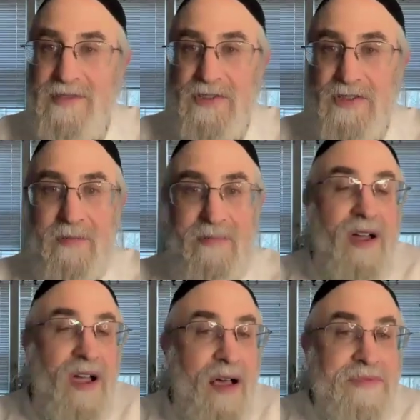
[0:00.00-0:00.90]
Kamsa thought?
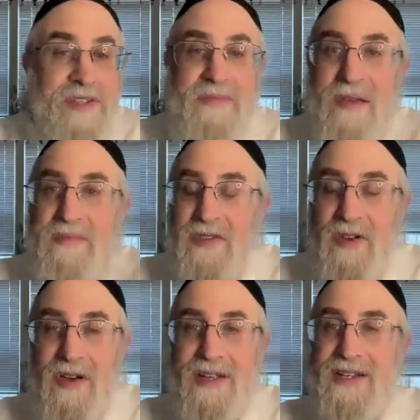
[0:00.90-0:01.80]
Bar Kamsa maybe
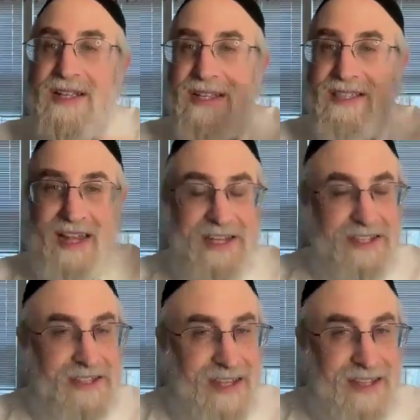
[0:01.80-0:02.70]
thought that
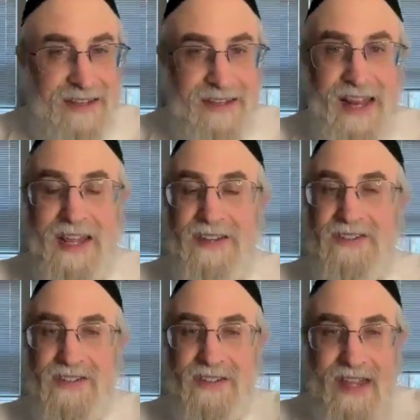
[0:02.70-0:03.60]

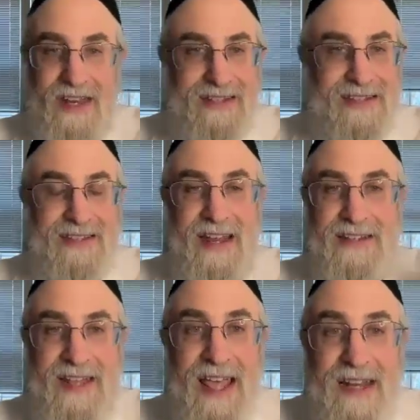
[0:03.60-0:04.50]

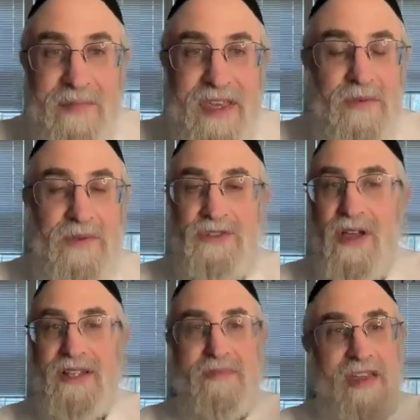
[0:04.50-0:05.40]
his enemy was
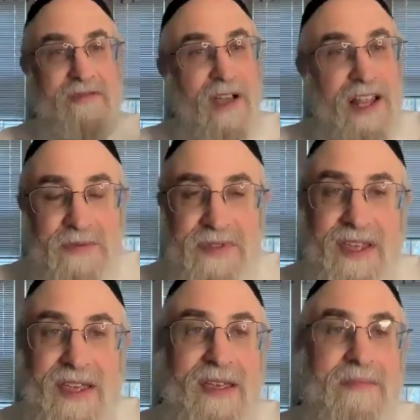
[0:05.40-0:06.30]
trying to make friends with
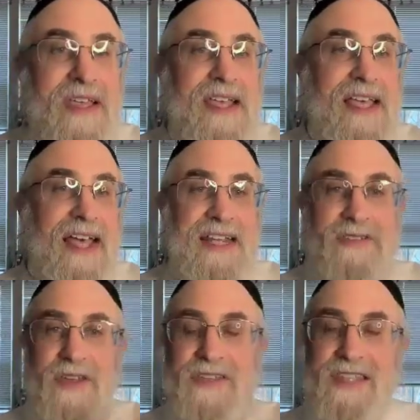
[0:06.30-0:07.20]
him, and he
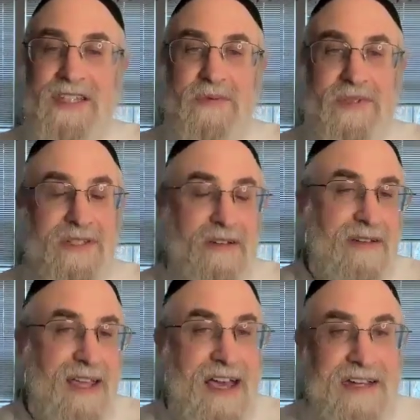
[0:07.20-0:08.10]
thought that this was, he
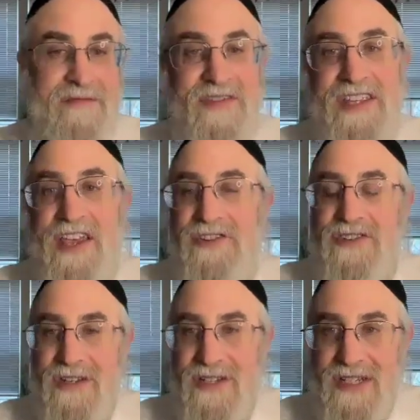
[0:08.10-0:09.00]
got an
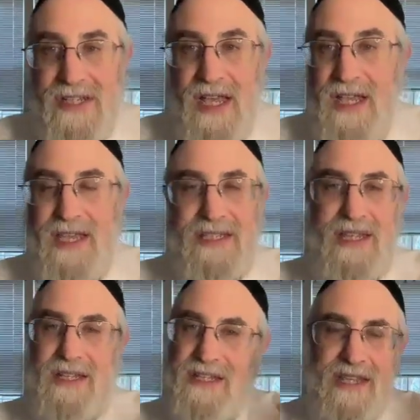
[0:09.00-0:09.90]
invitation. He
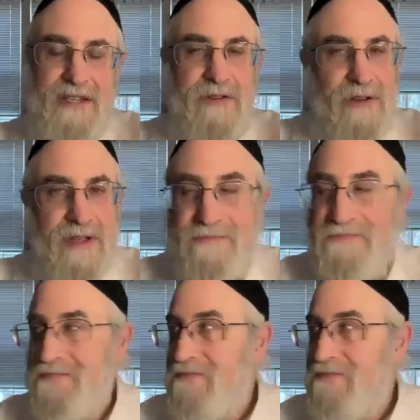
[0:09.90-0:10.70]
said, look,